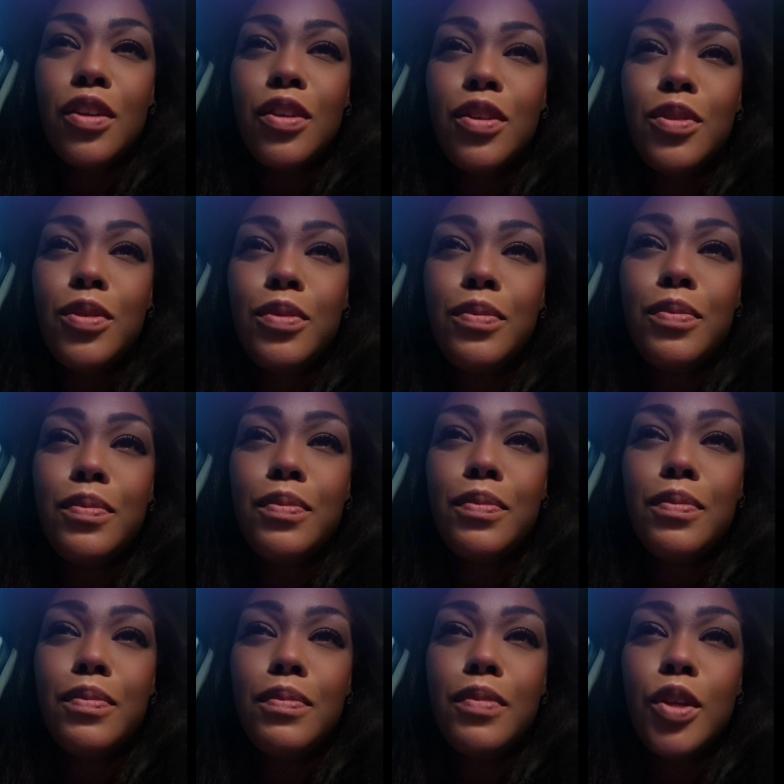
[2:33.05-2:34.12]
you
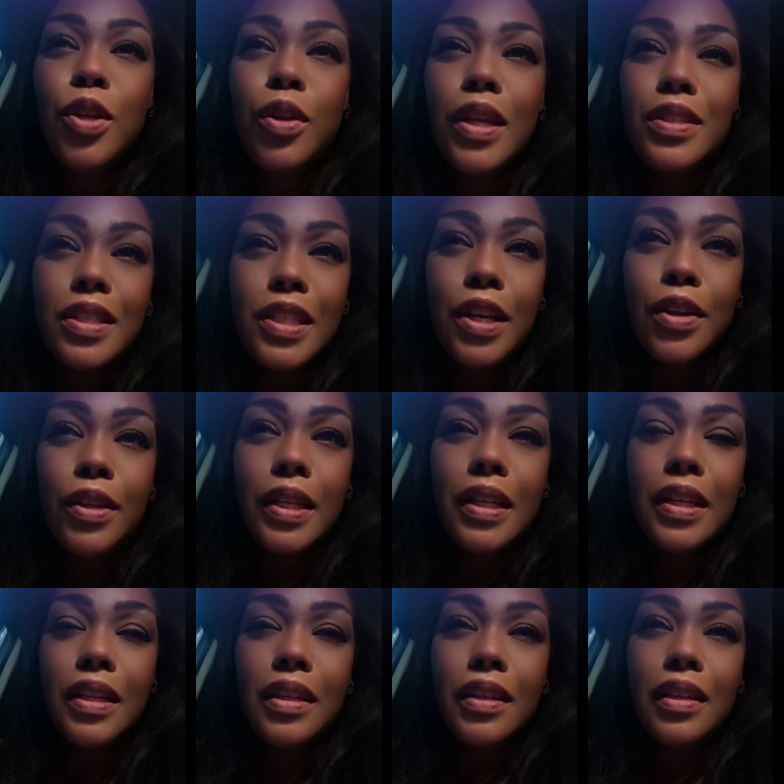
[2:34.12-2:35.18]
don't necessarily.